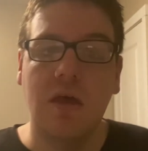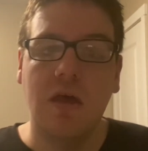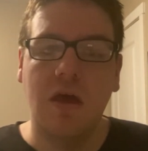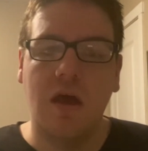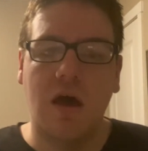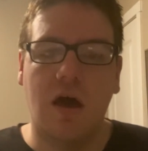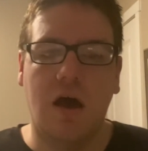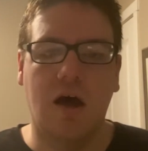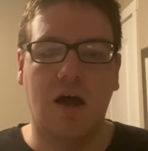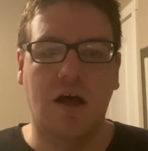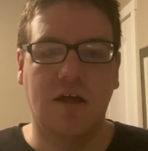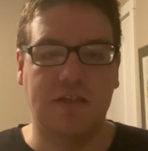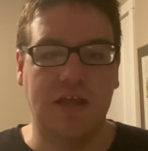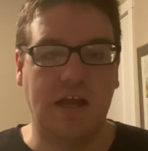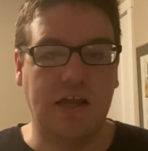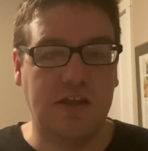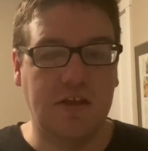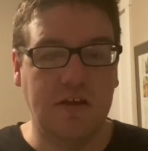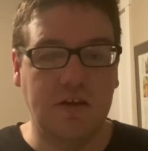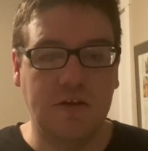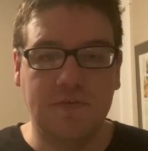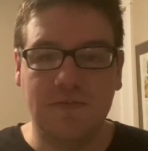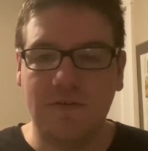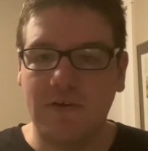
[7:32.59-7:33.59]
Thank
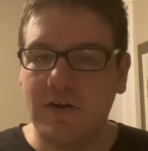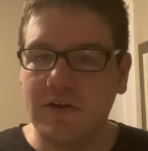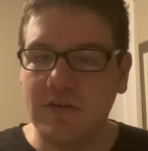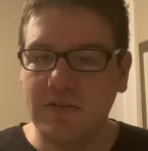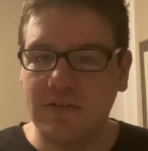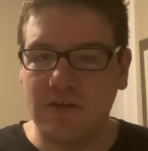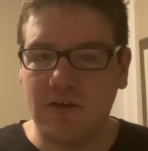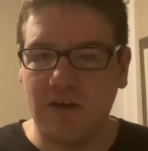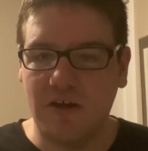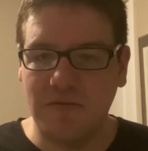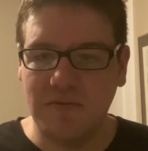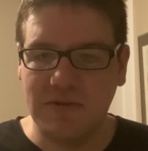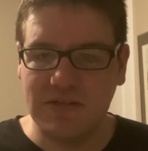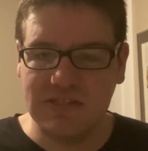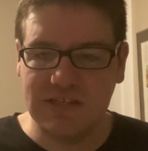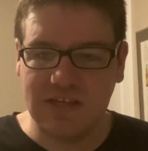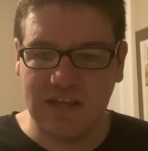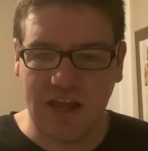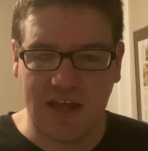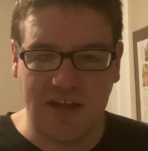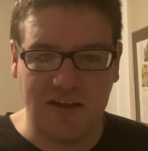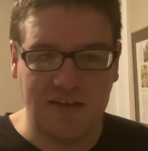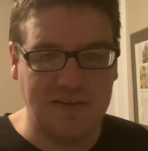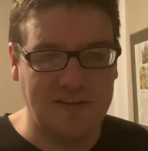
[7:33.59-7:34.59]
you for all the comments
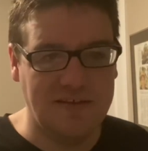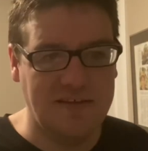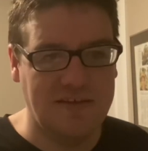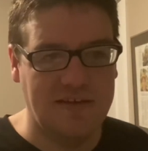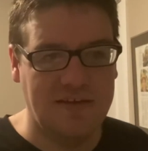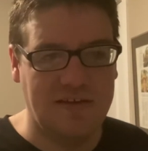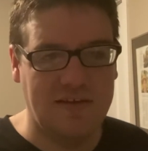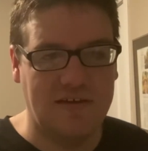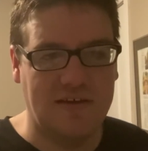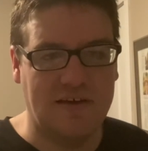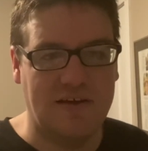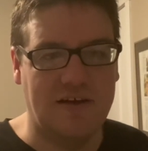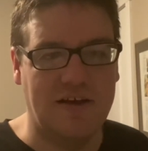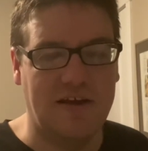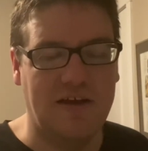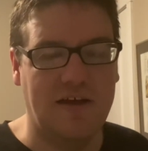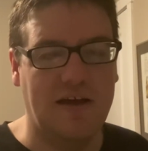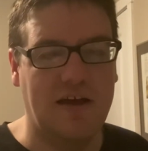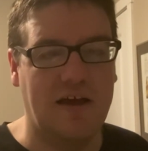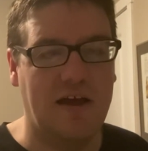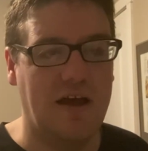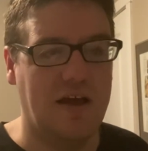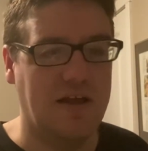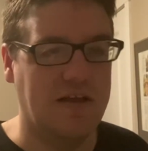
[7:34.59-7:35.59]
again.
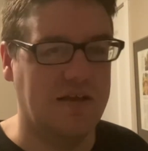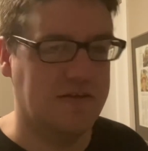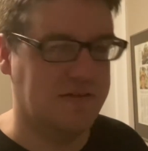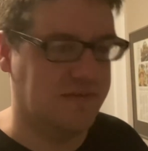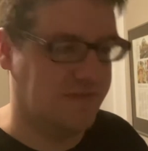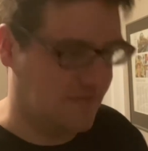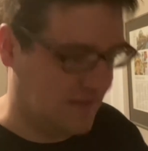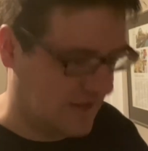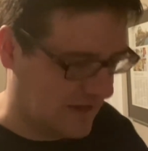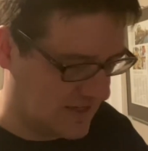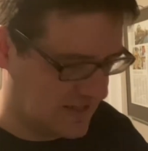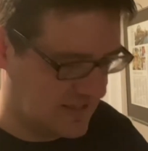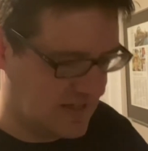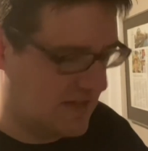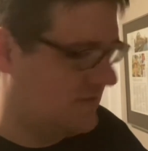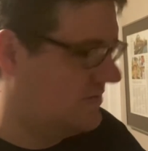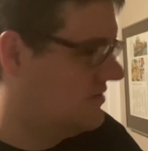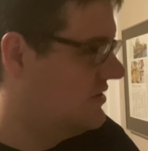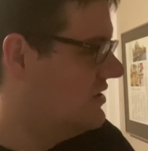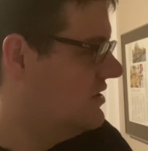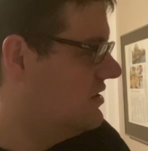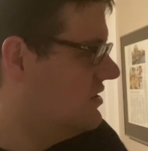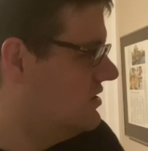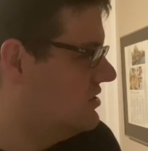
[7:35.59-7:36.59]
Like I said,
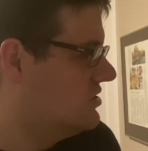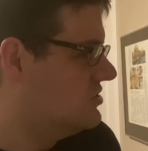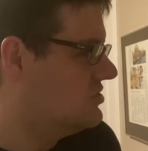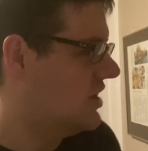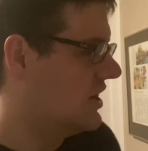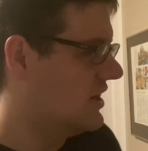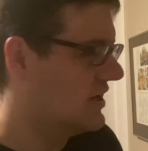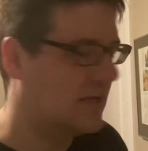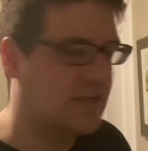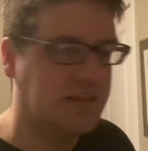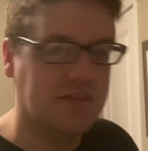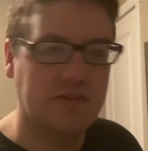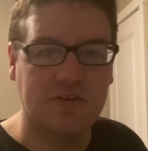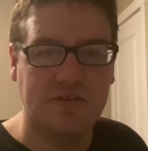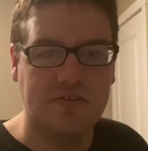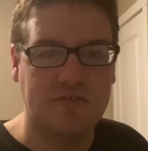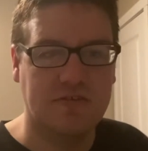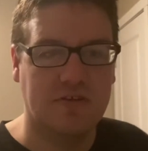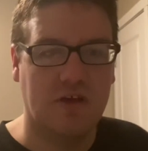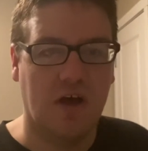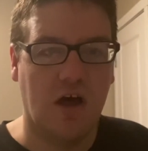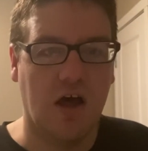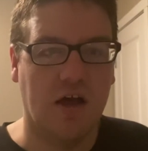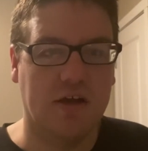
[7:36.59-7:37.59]
try and get those
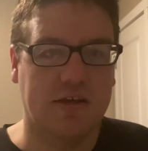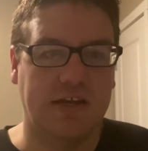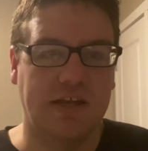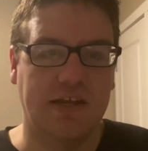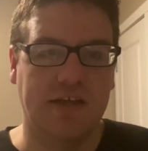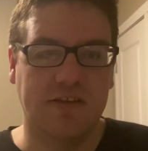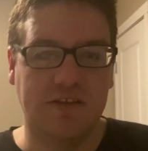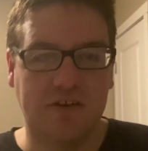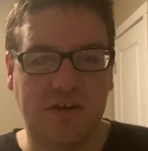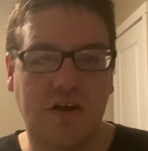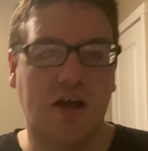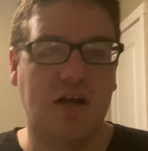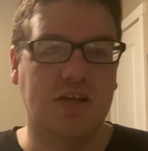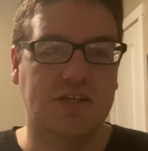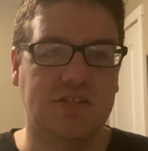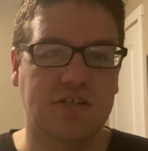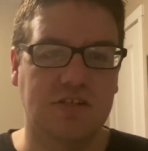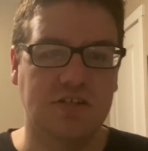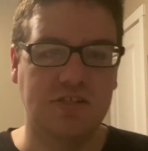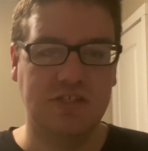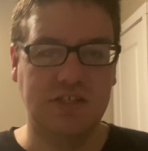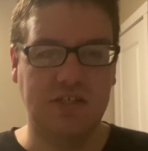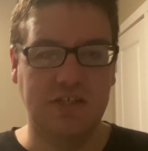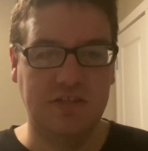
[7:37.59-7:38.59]
hockey and lacrosse
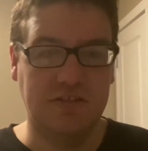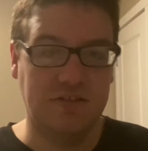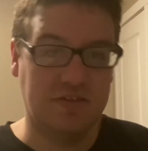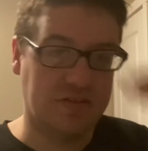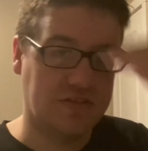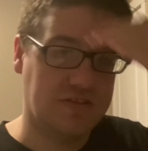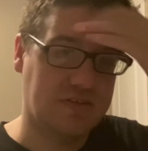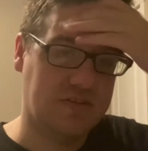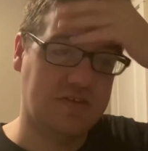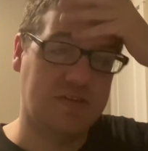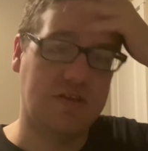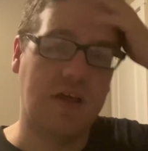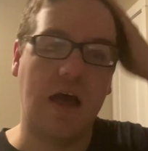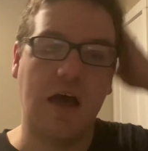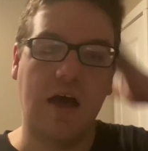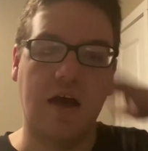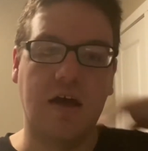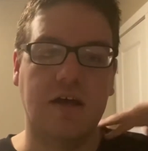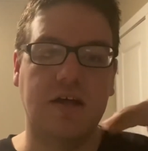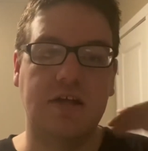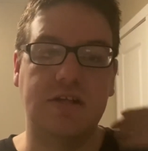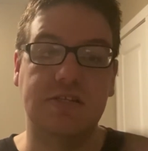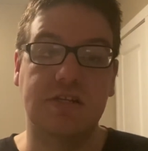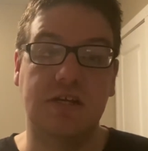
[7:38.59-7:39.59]
jerseys
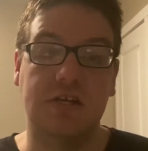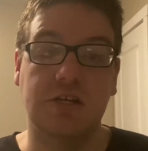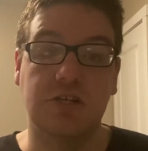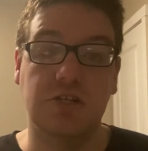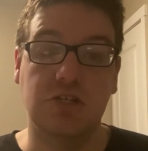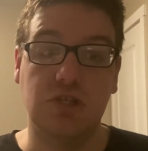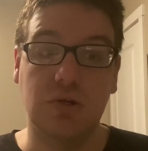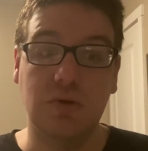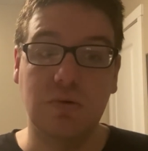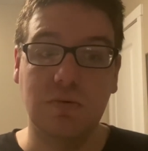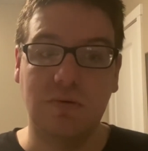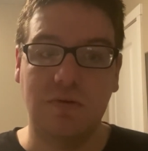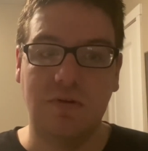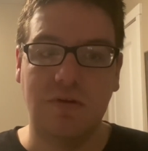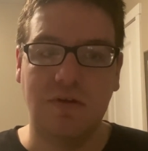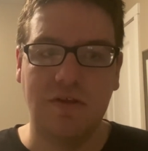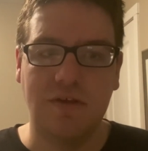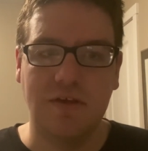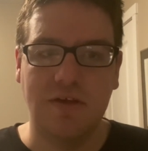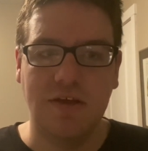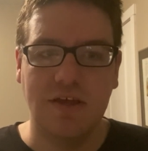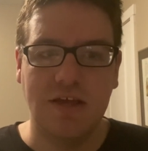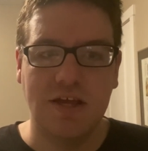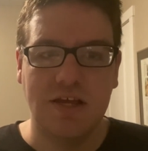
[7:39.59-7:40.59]
done soon.
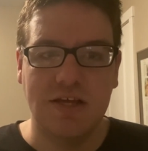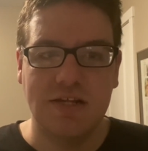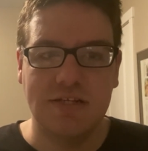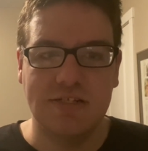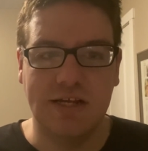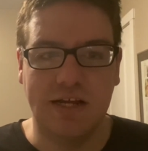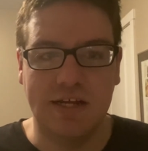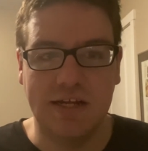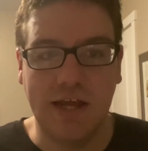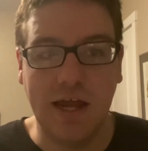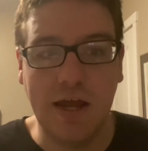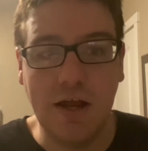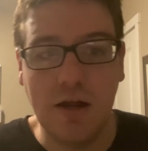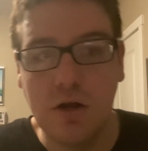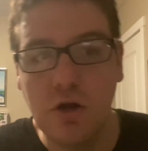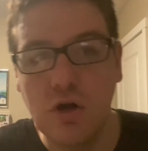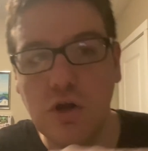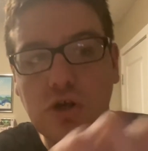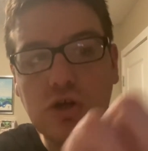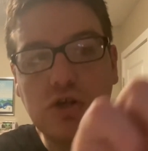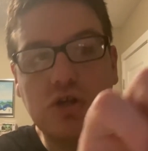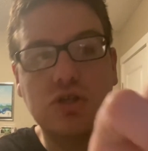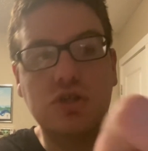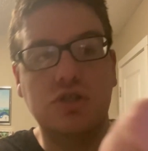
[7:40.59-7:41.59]
Take care.
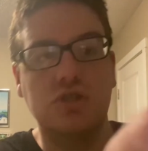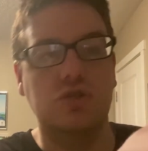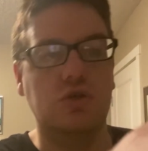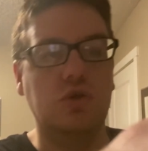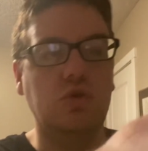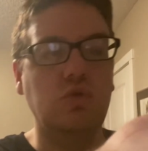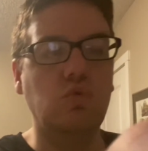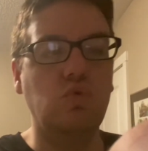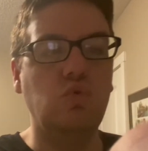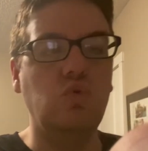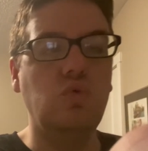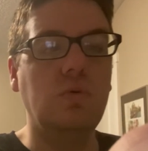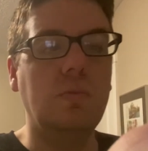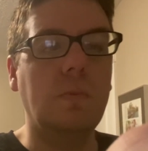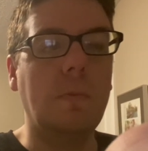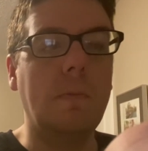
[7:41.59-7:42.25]
See you.